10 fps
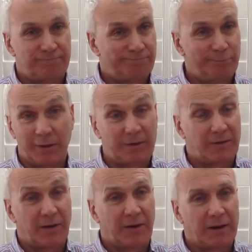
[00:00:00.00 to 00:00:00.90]

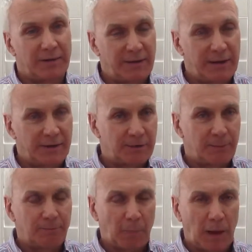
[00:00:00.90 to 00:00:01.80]
military antiques.
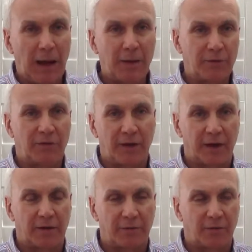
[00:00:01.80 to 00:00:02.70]
I was
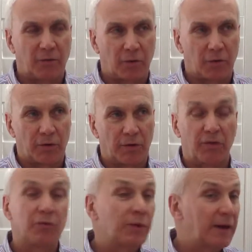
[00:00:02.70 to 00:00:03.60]
there for
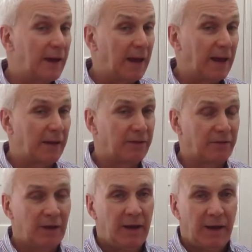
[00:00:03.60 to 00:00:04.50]
3
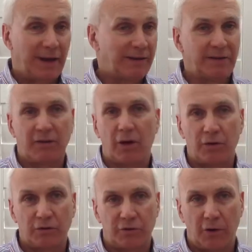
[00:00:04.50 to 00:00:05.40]
days and I did the
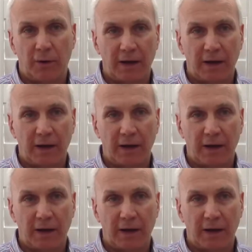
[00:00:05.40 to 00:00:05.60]
whole show.